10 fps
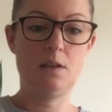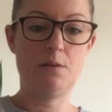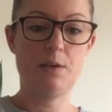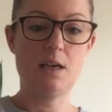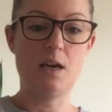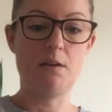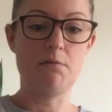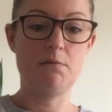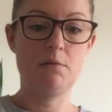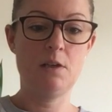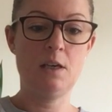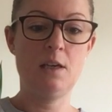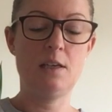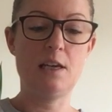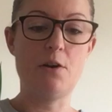There we go.
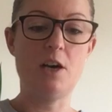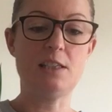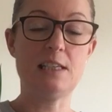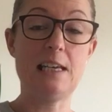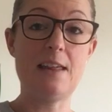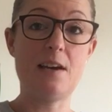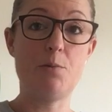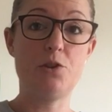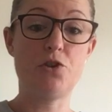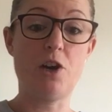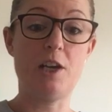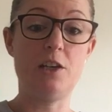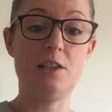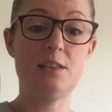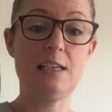Now, I didn't let that one dry.
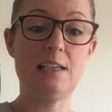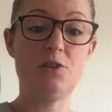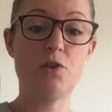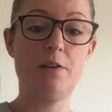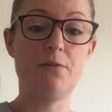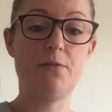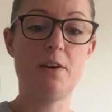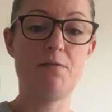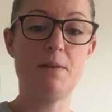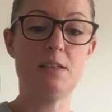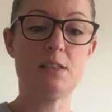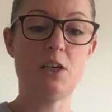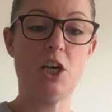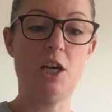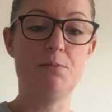You need to let it dry for 5 minutes
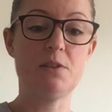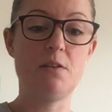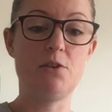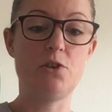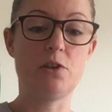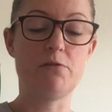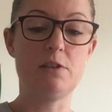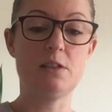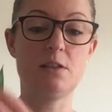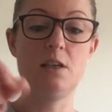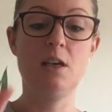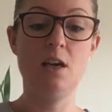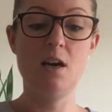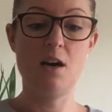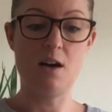at home so the sugar is
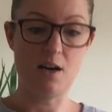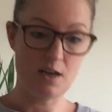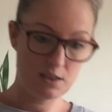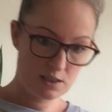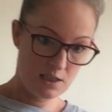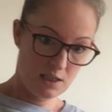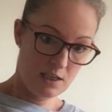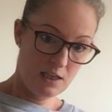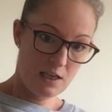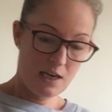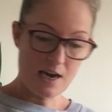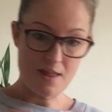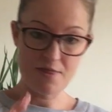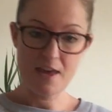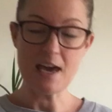hard.
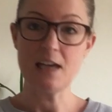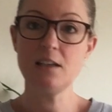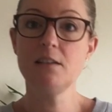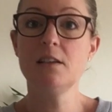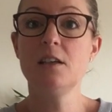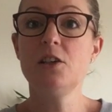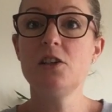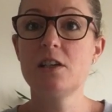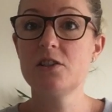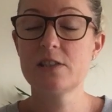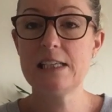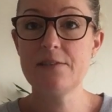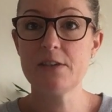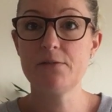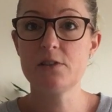And then you can just
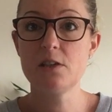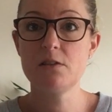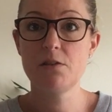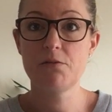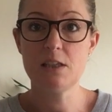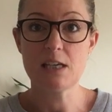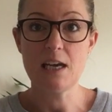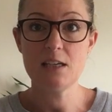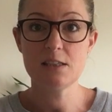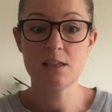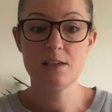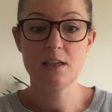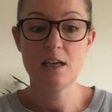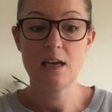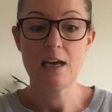leave it for 2 to 3 days
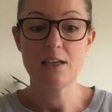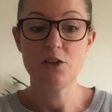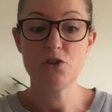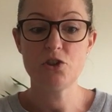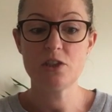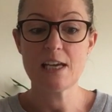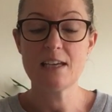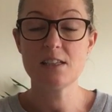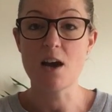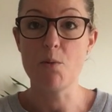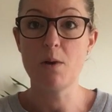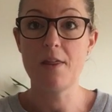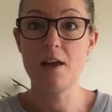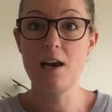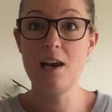and you should end up
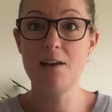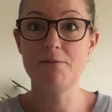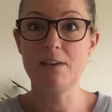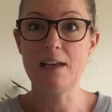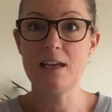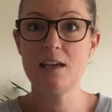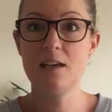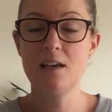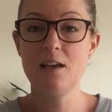with a lovely